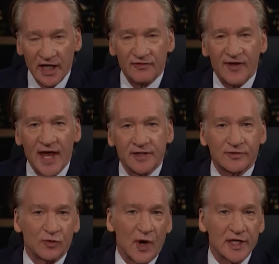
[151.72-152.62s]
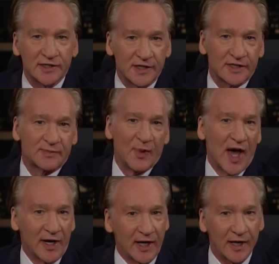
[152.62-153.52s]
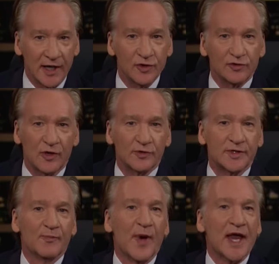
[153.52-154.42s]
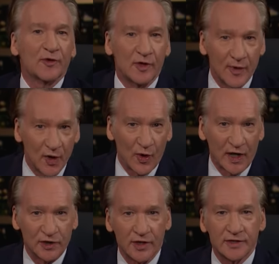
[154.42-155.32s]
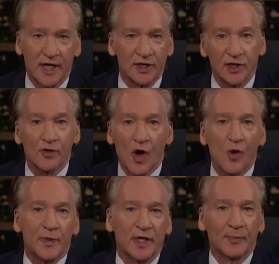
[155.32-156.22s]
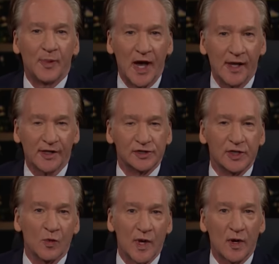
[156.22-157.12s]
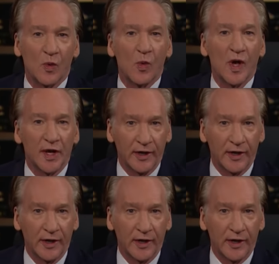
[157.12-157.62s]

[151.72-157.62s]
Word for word: advanced racist spotting, intro to microaggressions, and you owe me an apology 101.